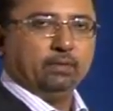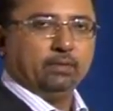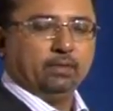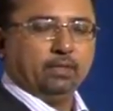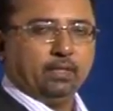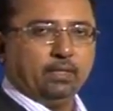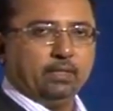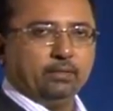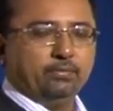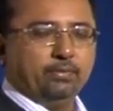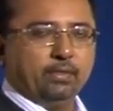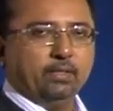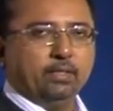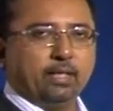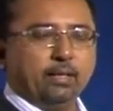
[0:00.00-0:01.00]
there are
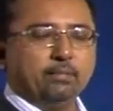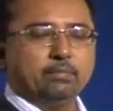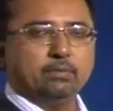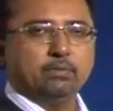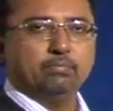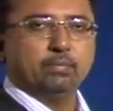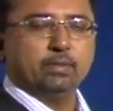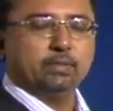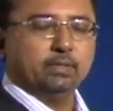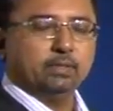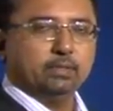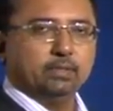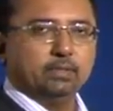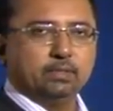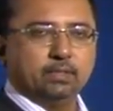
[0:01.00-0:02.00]
different types of
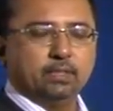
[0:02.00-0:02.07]
messages